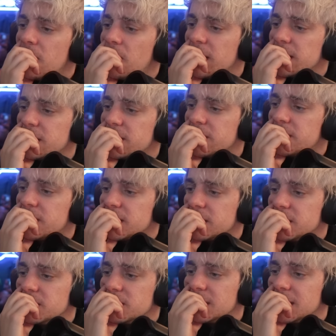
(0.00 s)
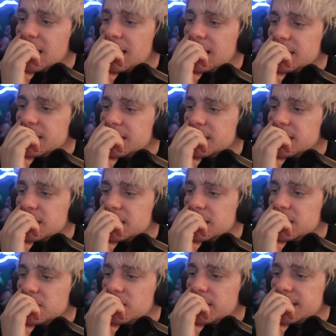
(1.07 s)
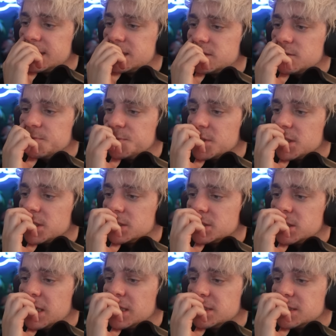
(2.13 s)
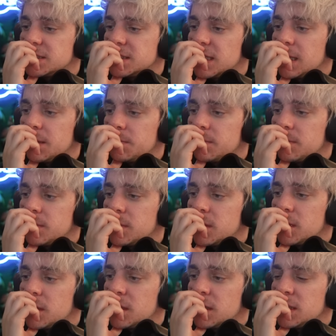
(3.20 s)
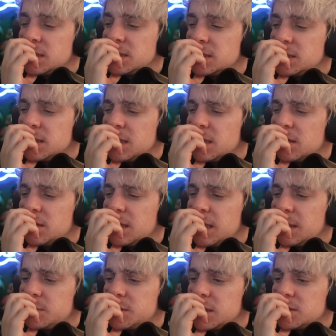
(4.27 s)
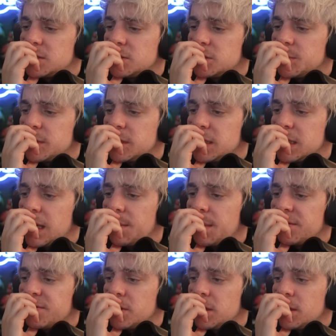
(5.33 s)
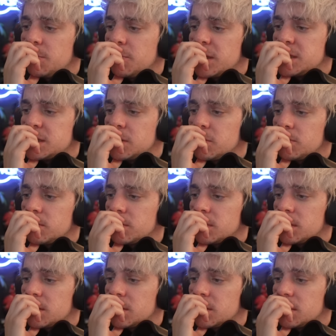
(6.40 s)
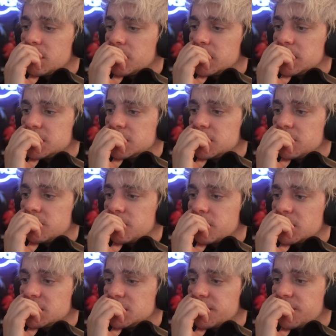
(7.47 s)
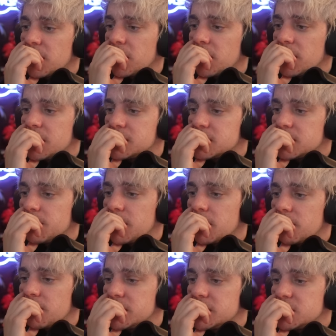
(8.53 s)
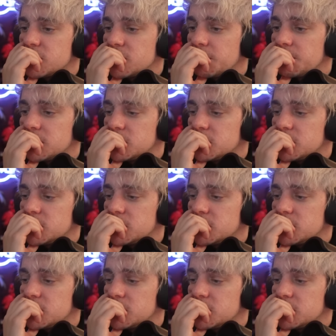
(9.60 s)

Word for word: Why the fuck you lying? Why did Snoop Dogg change his name? His name change ultimately came after he embraced the religion of Rastafarianism on a recent trip